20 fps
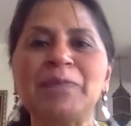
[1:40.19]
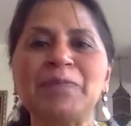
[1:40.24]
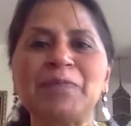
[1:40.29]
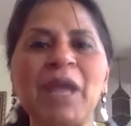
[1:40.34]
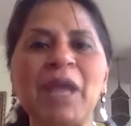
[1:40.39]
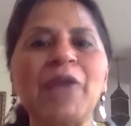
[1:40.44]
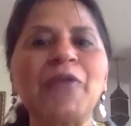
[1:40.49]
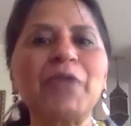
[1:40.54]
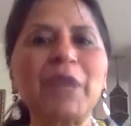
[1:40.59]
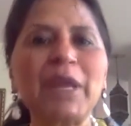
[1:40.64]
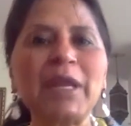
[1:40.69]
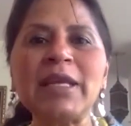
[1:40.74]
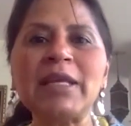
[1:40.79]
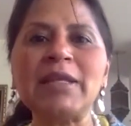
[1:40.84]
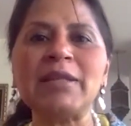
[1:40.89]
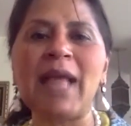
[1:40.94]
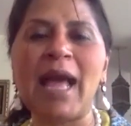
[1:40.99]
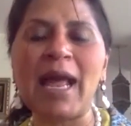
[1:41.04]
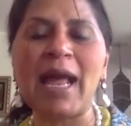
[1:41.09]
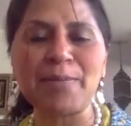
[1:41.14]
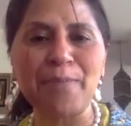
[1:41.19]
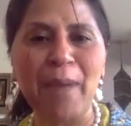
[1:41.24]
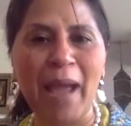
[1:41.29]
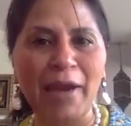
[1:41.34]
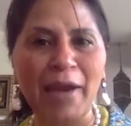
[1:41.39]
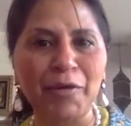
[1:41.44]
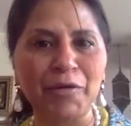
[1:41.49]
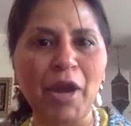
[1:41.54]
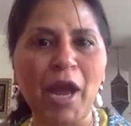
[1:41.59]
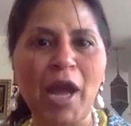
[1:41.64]
And really, that
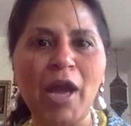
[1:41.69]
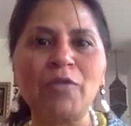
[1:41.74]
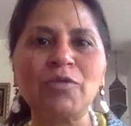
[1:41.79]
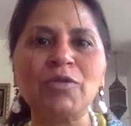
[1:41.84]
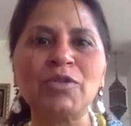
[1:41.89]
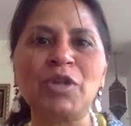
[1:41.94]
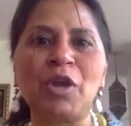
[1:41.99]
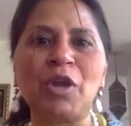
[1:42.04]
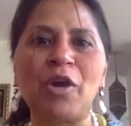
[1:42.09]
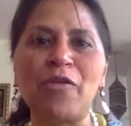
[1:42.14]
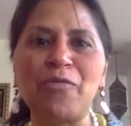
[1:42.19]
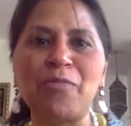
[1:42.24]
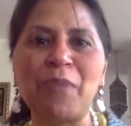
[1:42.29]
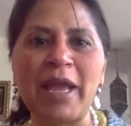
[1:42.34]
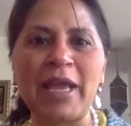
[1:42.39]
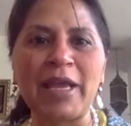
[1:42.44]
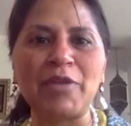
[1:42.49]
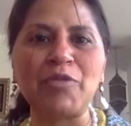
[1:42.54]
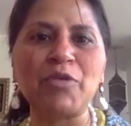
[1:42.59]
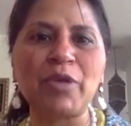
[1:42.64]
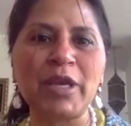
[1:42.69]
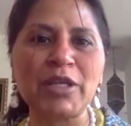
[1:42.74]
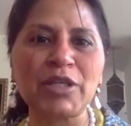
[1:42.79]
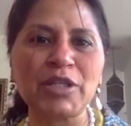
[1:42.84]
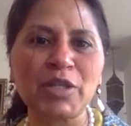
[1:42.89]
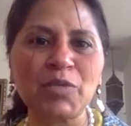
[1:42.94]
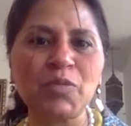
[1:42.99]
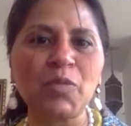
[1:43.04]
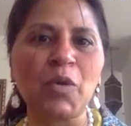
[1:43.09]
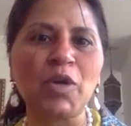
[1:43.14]
background of my
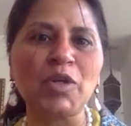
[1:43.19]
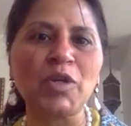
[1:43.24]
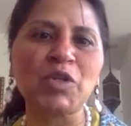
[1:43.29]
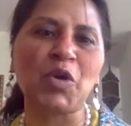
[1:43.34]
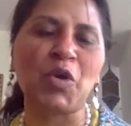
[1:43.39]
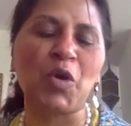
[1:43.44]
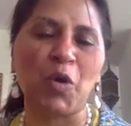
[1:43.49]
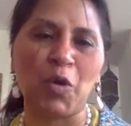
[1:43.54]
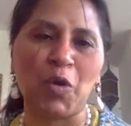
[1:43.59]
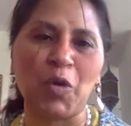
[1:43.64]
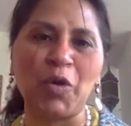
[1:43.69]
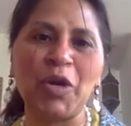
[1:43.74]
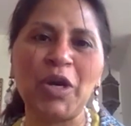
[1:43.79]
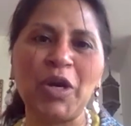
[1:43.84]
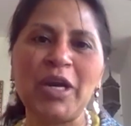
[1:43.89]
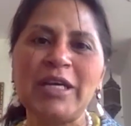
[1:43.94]
education was core.